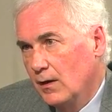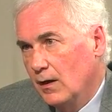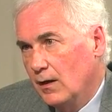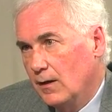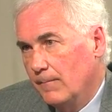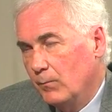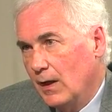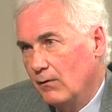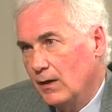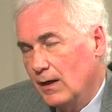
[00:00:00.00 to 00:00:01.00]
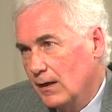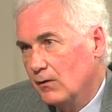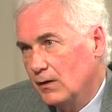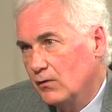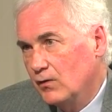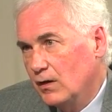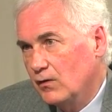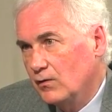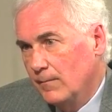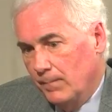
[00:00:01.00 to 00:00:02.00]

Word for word: Um, and the irony is this